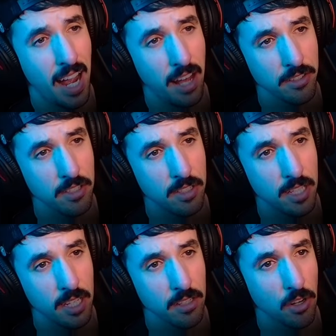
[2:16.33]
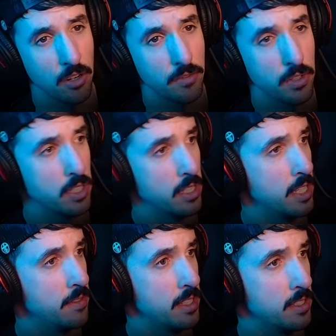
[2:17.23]
Alice is sick. It's hard for her to
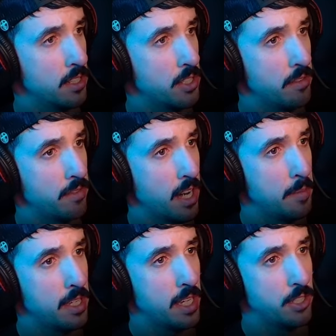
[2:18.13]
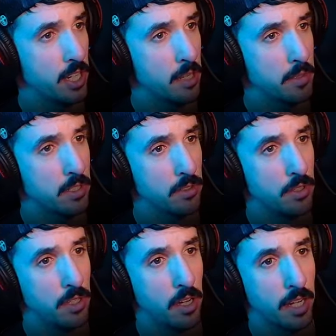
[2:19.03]
live in such an environment, and Jacob is still too
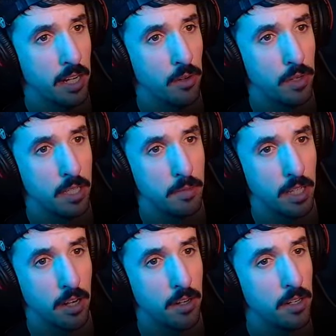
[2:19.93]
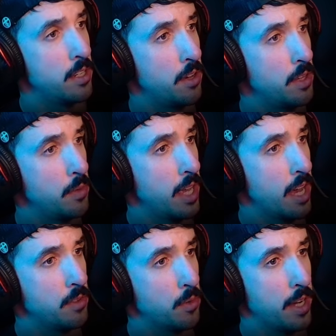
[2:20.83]
young, and I don't want him to get hurt. Know that we
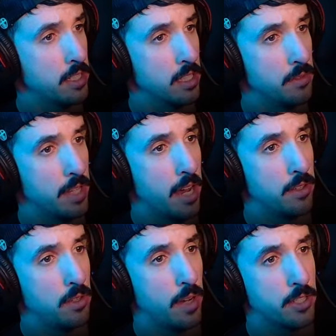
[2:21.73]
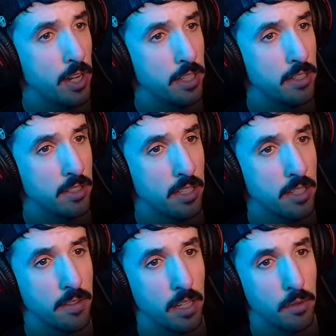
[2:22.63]
have the right to live without you. I tried to discuss
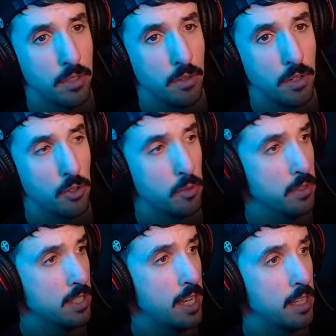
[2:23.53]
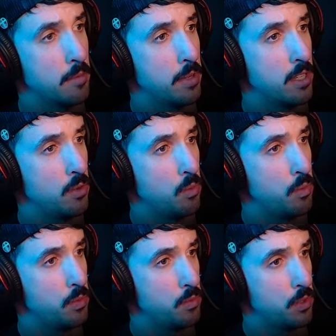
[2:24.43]
everything with you in a normal setting, but you
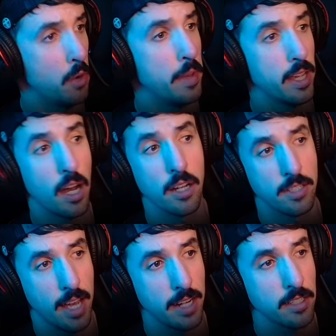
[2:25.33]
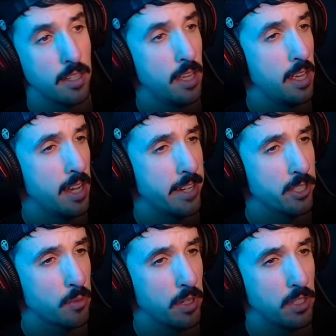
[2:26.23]
don't make contact. I
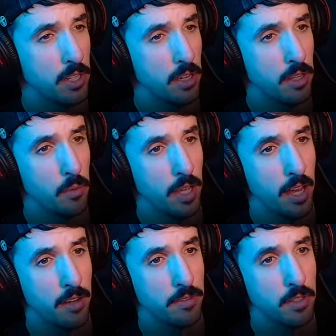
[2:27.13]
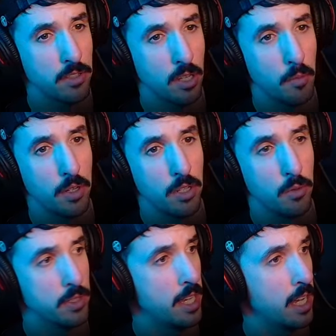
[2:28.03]
just want you to know that we have someone who
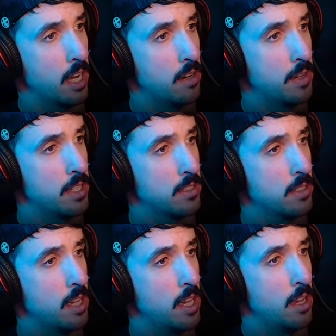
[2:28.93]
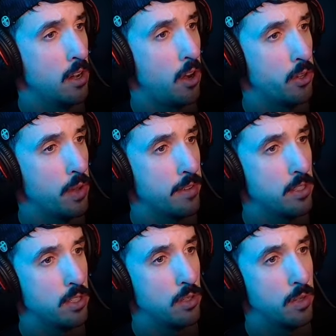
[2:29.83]
will take care of us. All you have to
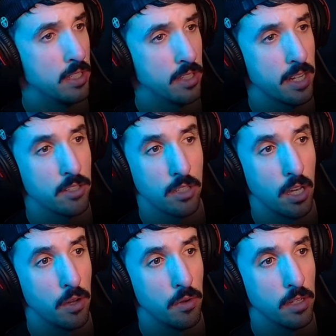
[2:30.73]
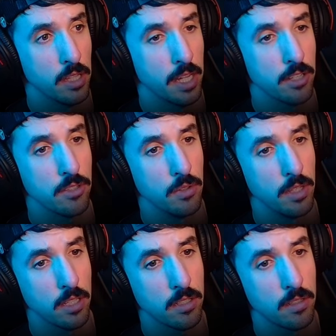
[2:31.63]
do is let us go. Let us do this.